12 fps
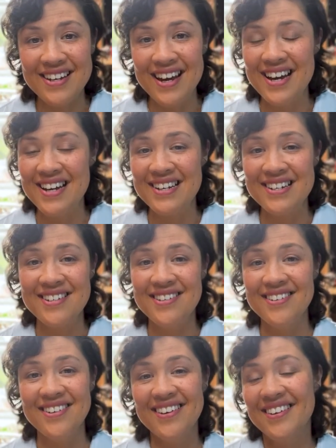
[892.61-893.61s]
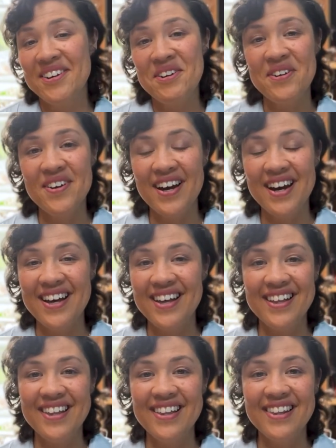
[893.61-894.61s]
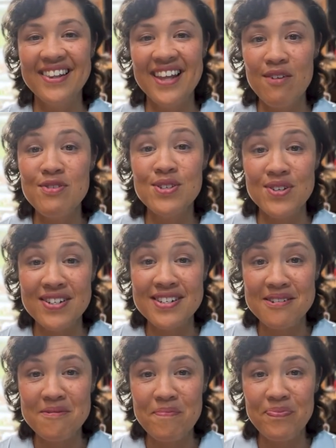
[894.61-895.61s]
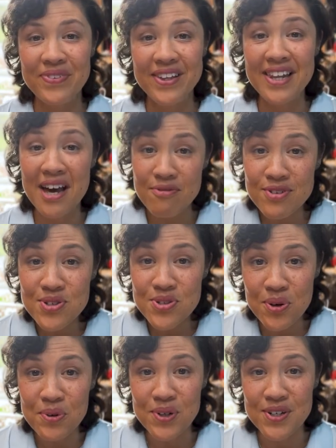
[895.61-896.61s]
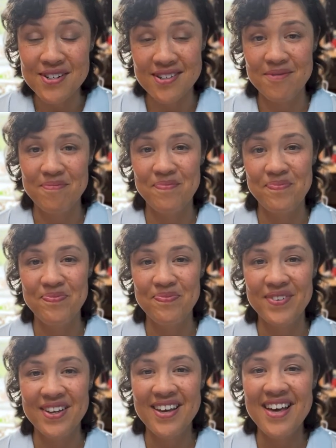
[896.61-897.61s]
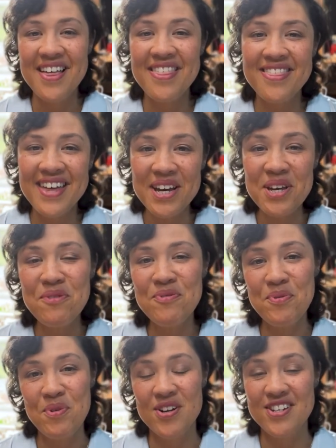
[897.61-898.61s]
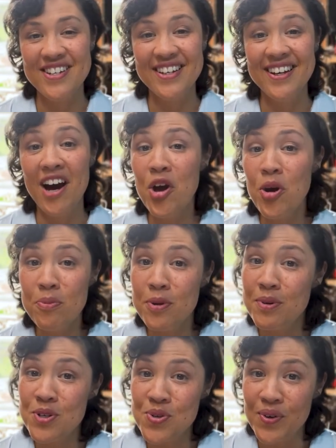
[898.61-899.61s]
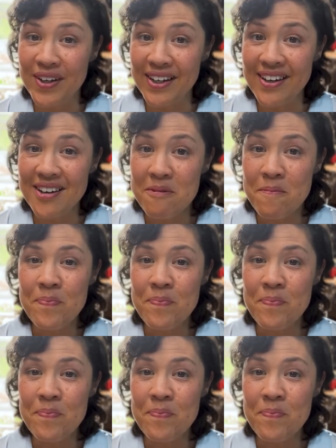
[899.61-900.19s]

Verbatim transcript: And, you know, life is good. Life is so good. Thank you for watching. I hope you enjoyed it.